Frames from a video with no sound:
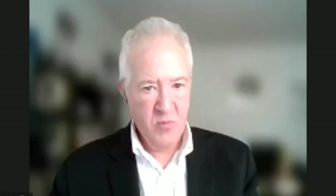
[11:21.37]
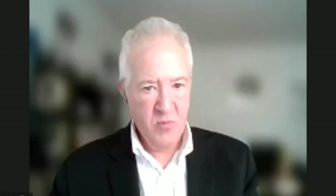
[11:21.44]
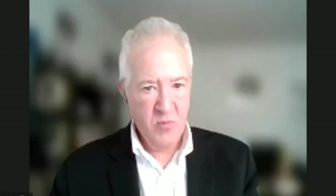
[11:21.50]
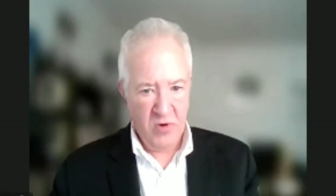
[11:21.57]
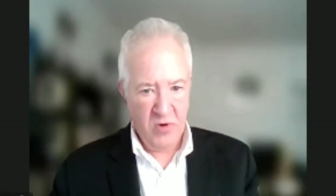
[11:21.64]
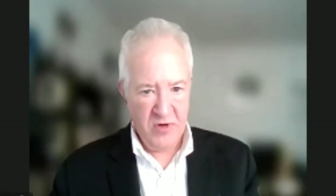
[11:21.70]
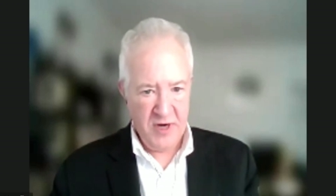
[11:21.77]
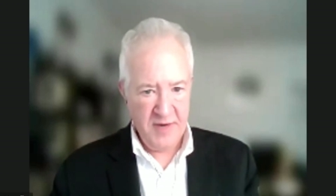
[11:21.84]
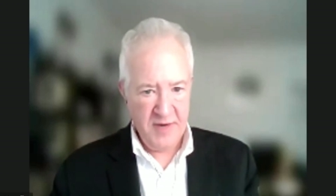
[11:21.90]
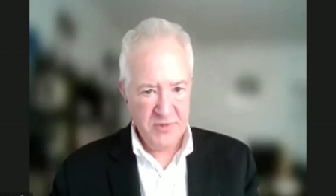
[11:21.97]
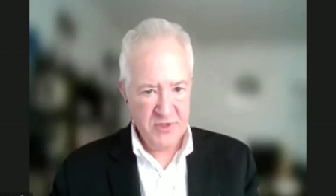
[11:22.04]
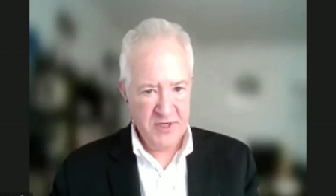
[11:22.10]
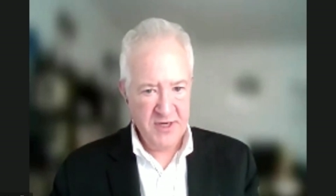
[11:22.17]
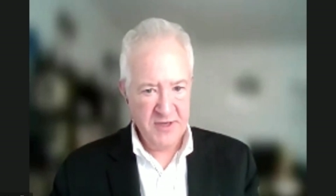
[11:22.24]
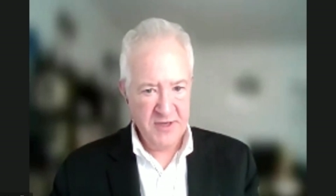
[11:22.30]
war crime
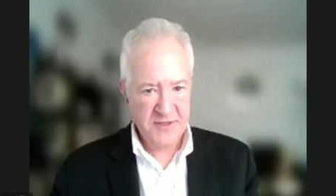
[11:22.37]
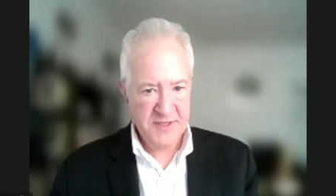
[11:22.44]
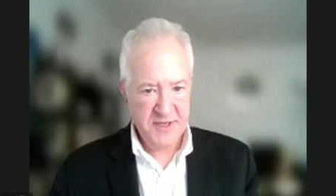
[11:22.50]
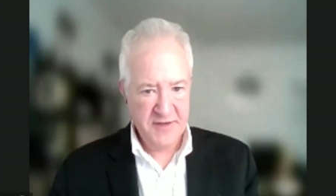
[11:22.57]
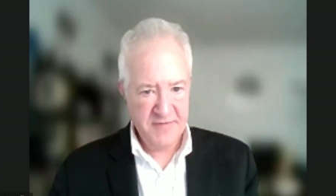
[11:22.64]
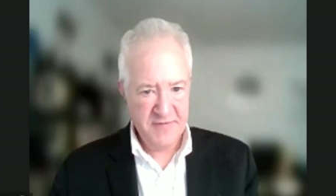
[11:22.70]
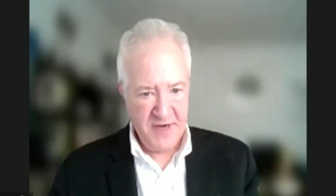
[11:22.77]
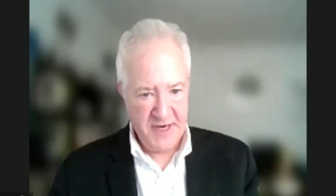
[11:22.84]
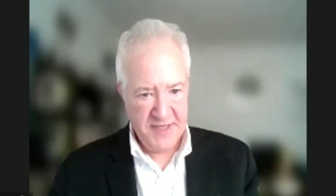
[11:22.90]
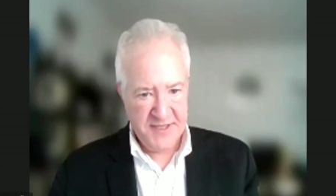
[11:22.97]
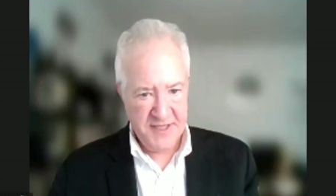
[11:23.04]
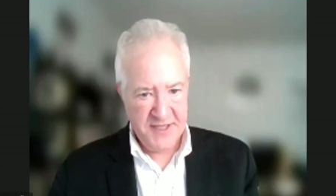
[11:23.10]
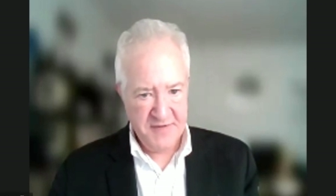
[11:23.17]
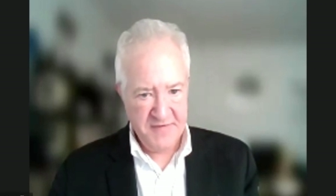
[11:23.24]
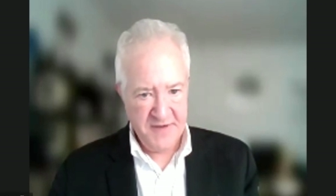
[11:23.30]
trials of
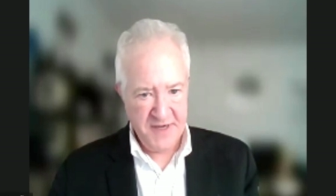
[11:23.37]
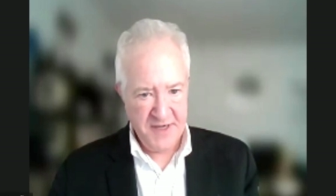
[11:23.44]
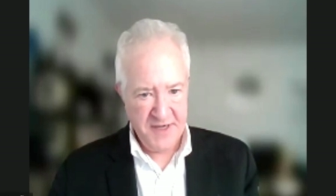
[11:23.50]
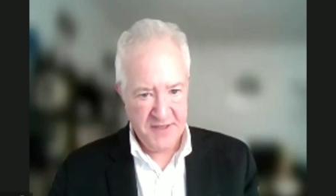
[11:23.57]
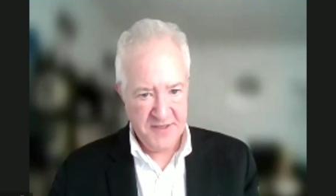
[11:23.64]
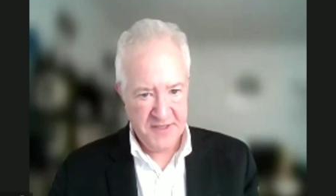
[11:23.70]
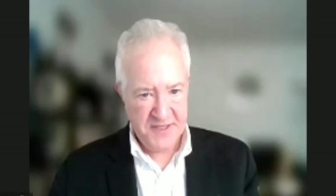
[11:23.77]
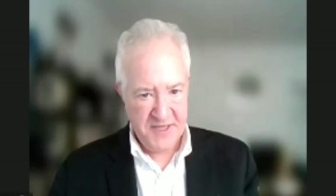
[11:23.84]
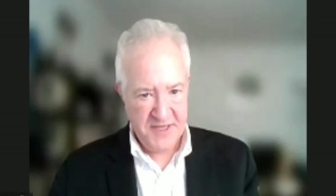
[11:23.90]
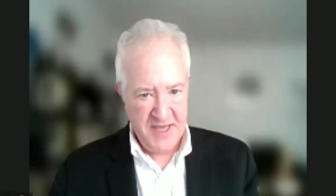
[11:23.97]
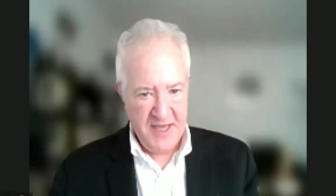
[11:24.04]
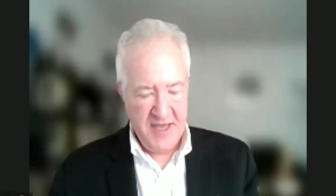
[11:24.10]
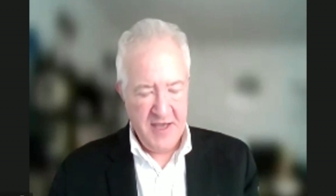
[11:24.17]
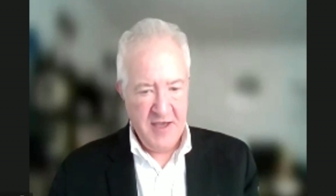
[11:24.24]
Nazi defendants,